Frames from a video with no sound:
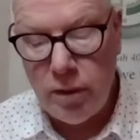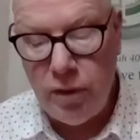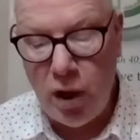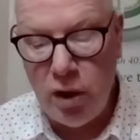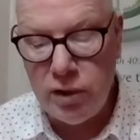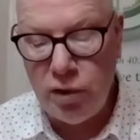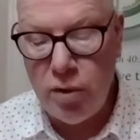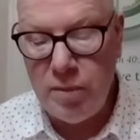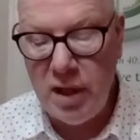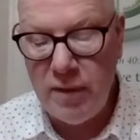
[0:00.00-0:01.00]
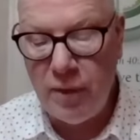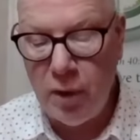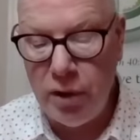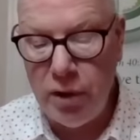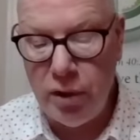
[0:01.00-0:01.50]
Those whom he
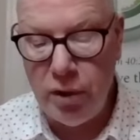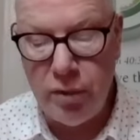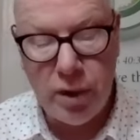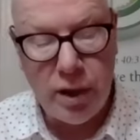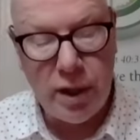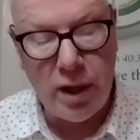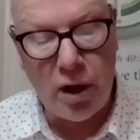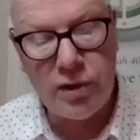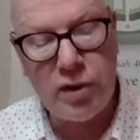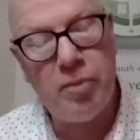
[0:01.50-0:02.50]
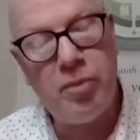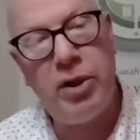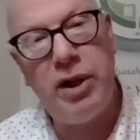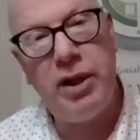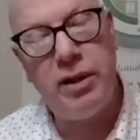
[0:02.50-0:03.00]
foreknew, he also
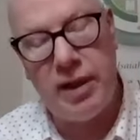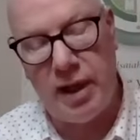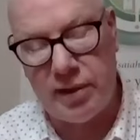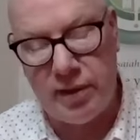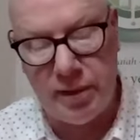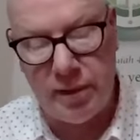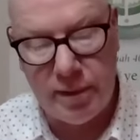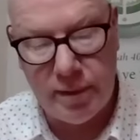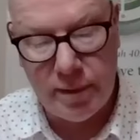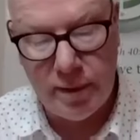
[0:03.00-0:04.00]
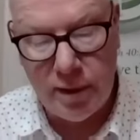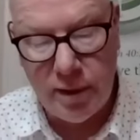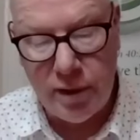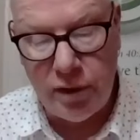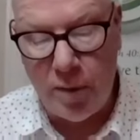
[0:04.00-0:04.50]
predestined.
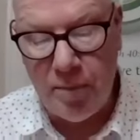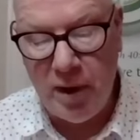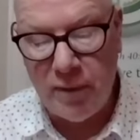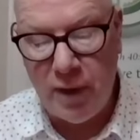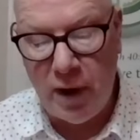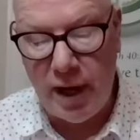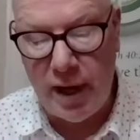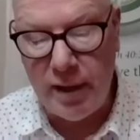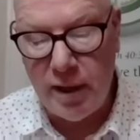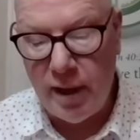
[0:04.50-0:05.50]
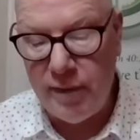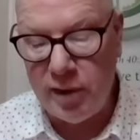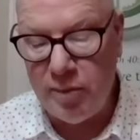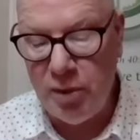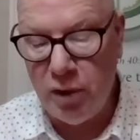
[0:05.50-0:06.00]
Don't be afraid of
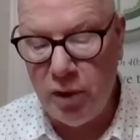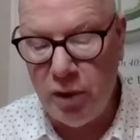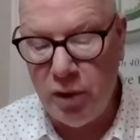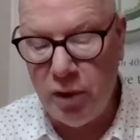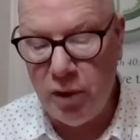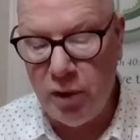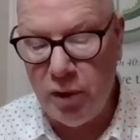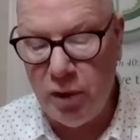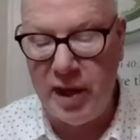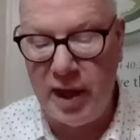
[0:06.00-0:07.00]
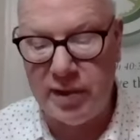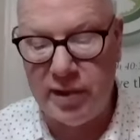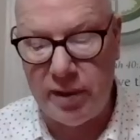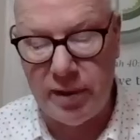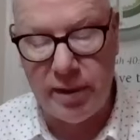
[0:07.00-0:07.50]
this beautiful word,
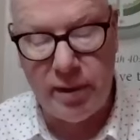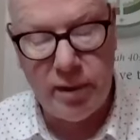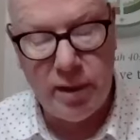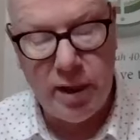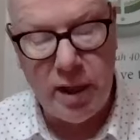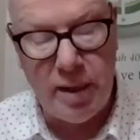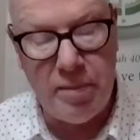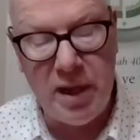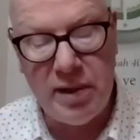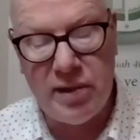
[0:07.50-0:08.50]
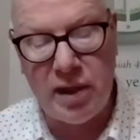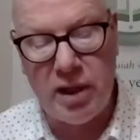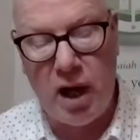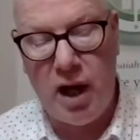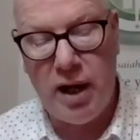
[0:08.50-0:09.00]
predestined. It means that
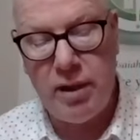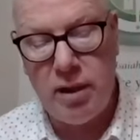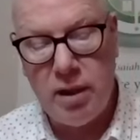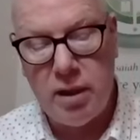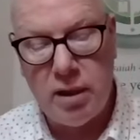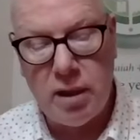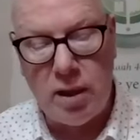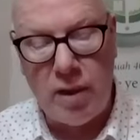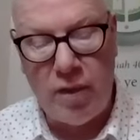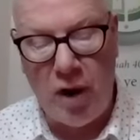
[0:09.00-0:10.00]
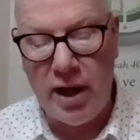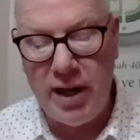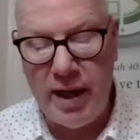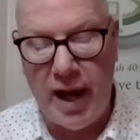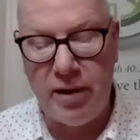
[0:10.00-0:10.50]
God thought
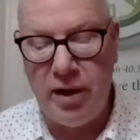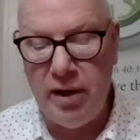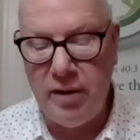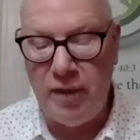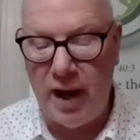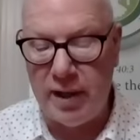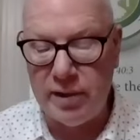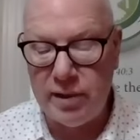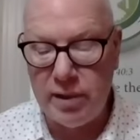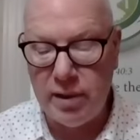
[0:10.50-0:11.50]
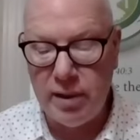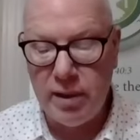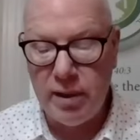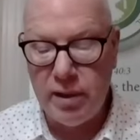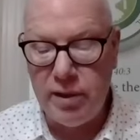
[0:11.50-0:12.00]
it out in advance,
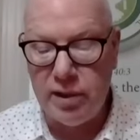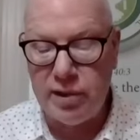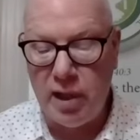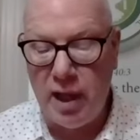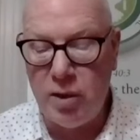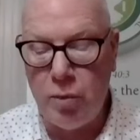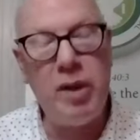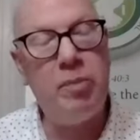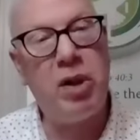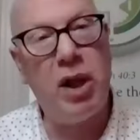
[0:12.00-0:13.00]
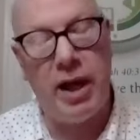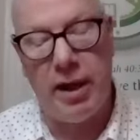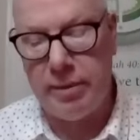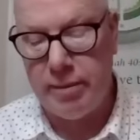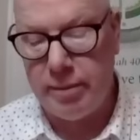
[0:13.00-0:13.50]
just like we
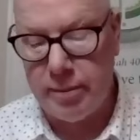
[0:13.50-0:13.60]
plan.